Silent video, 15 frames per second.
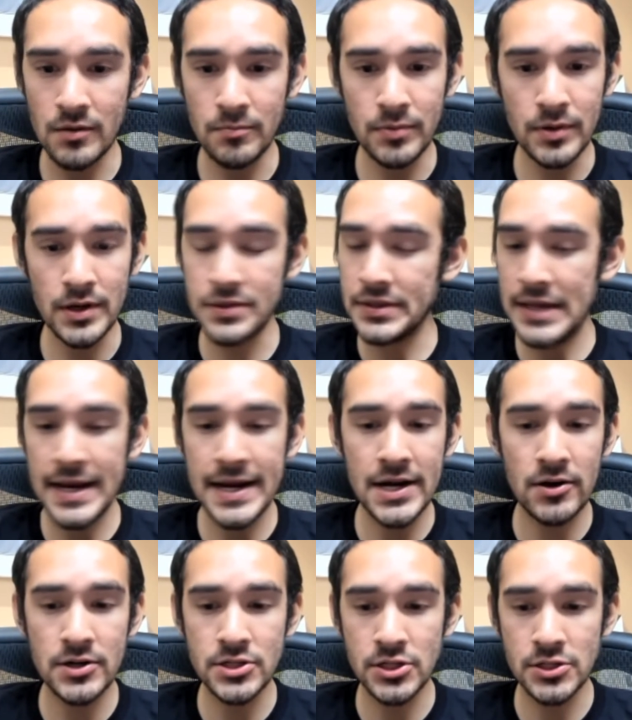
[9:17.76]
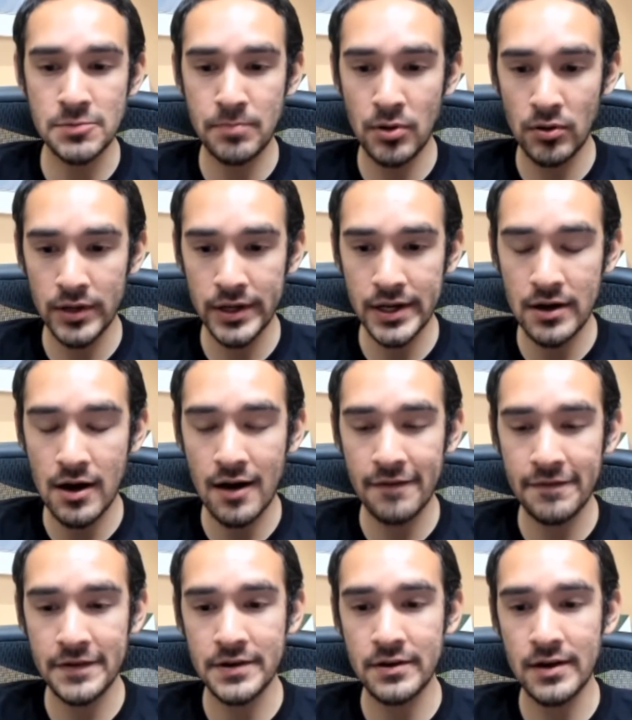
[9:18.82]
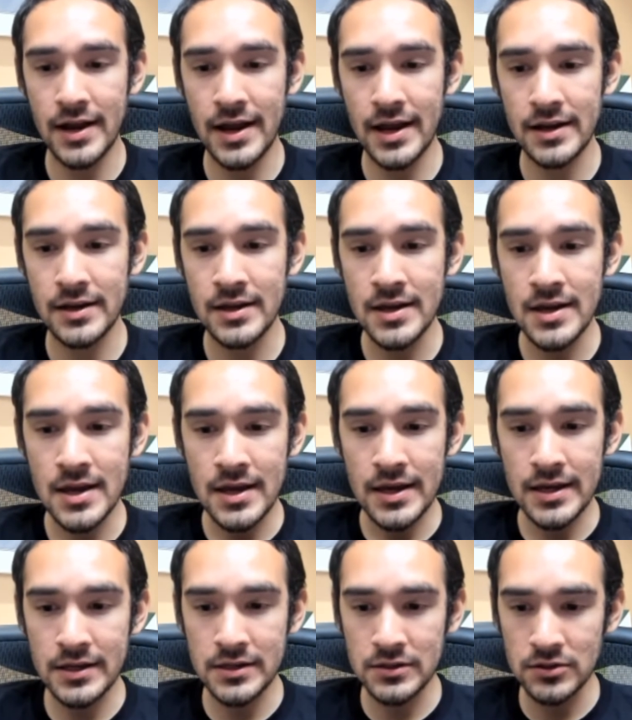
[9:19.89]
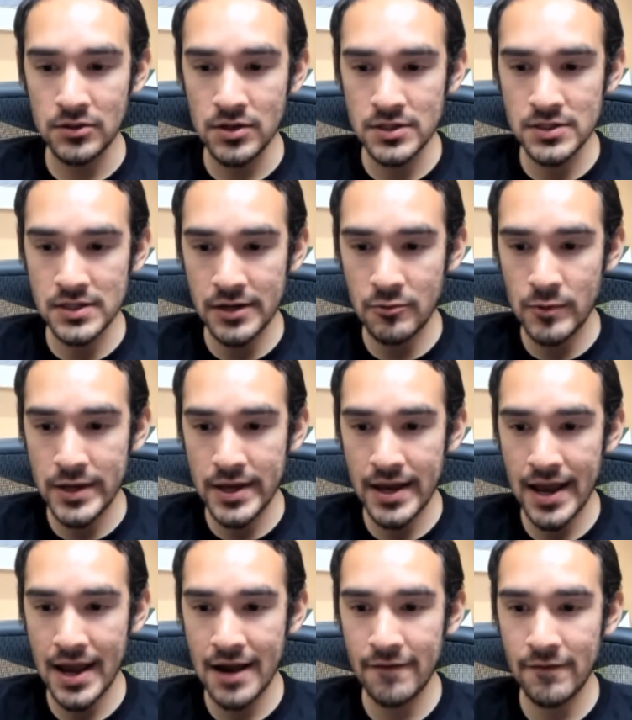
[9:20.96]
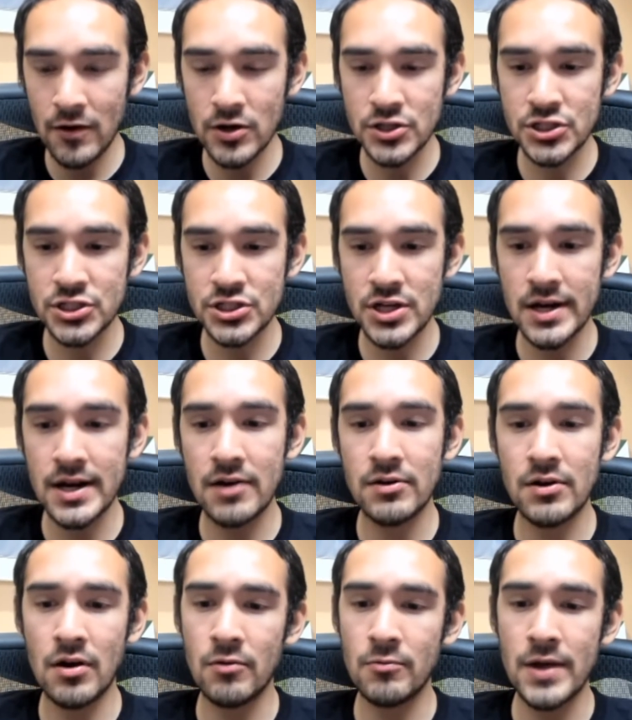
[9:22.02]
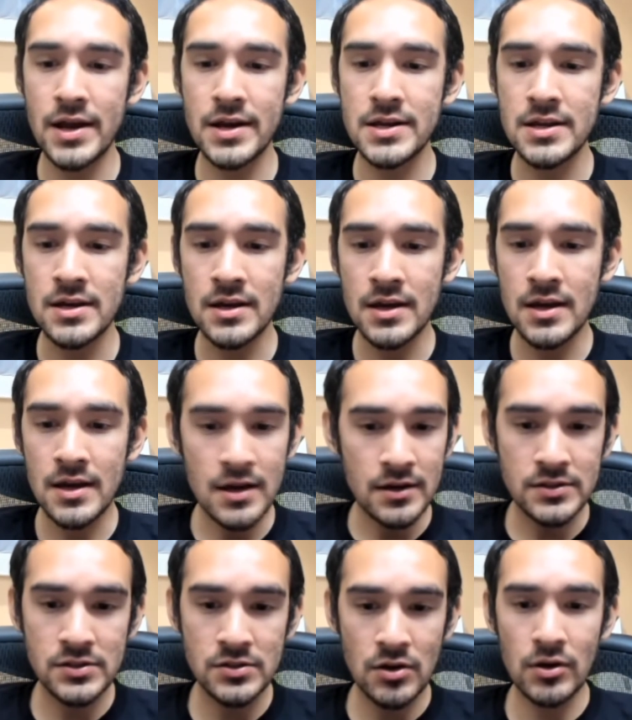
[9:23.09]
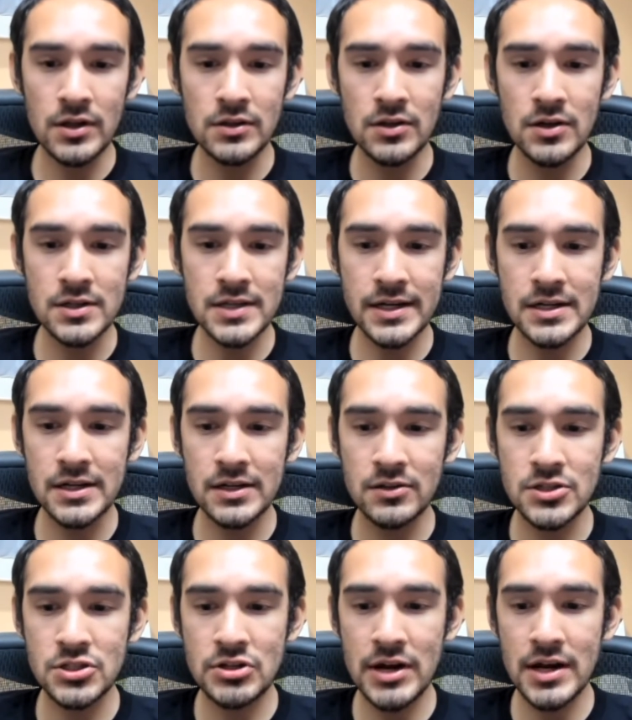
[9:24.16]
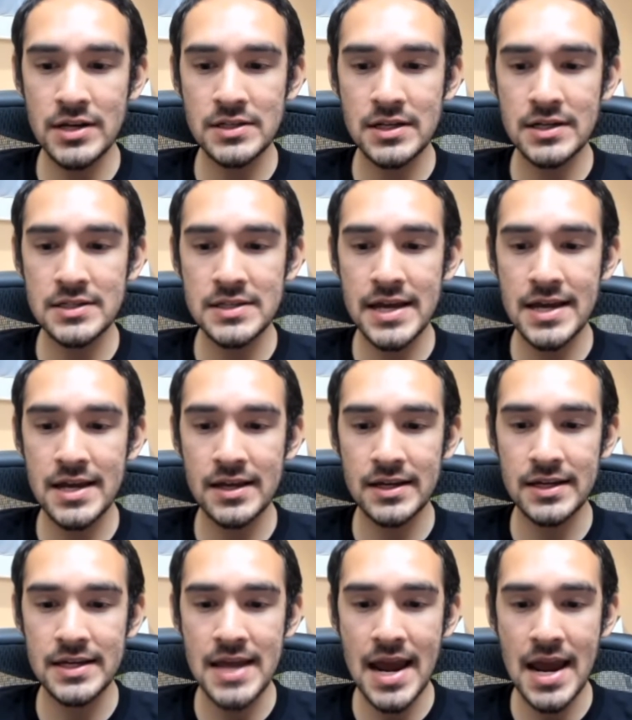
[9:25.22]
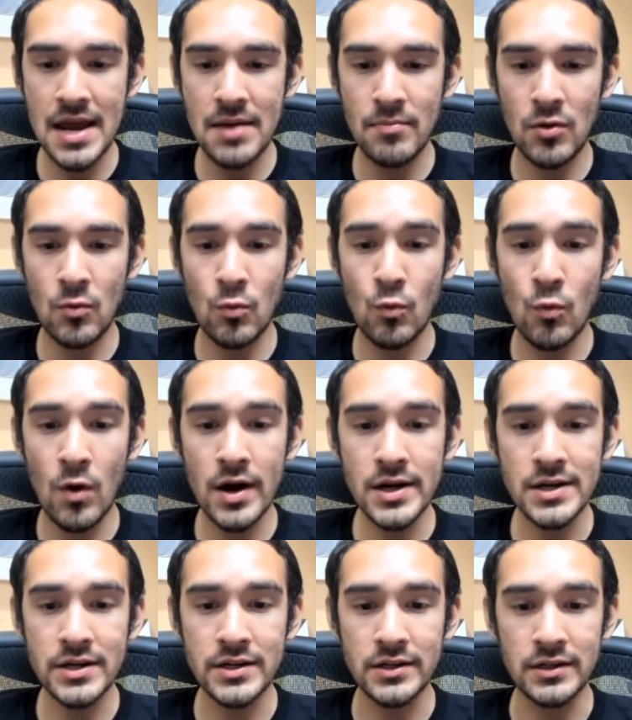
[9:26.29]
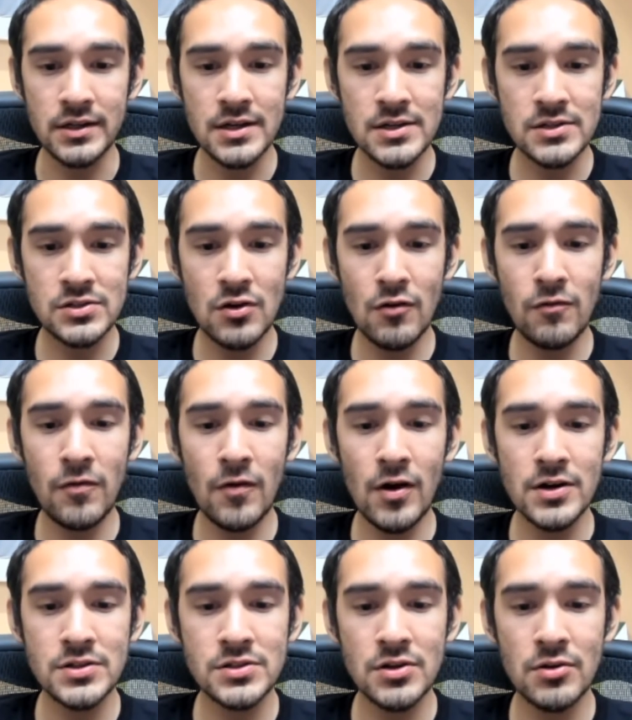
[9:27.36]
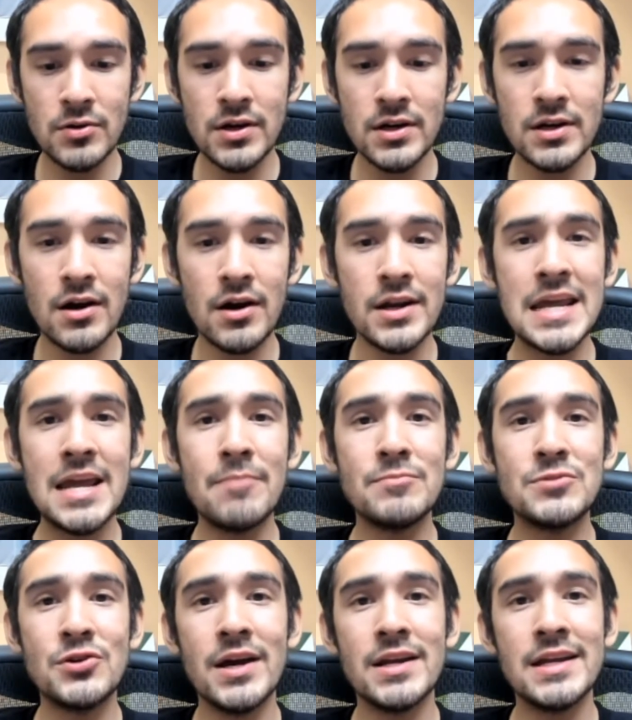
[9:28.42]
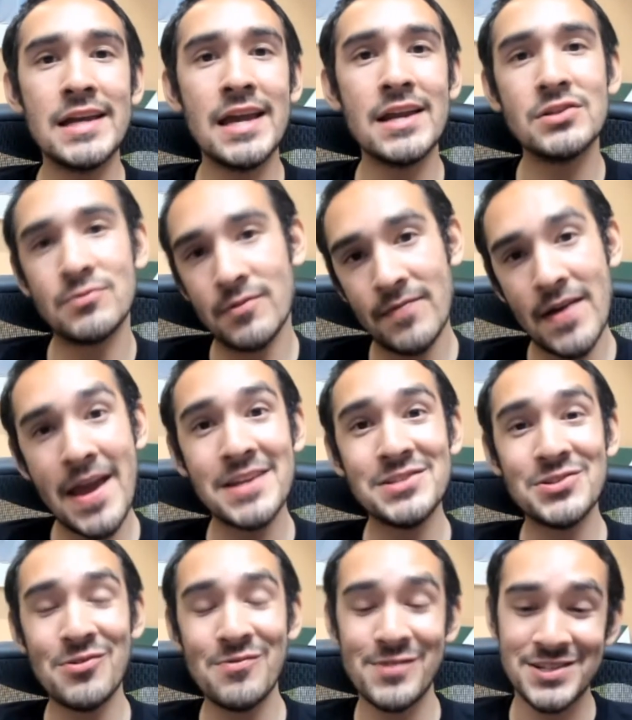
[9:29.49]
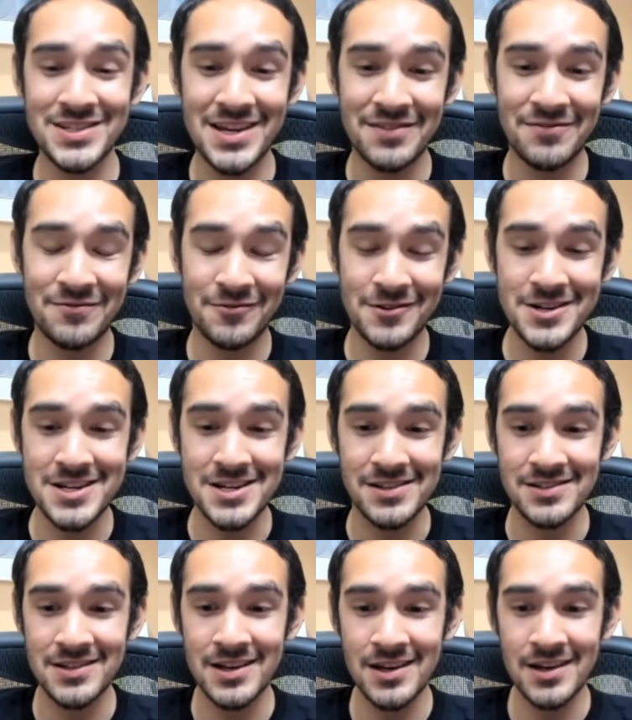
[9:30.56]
But they are just pulling it off here, and it looks like we have our shutout already. So it looks like Nicholas Tran is going to take game 1 here. So far, so good on him trying to get his revenge over Seth Freeze.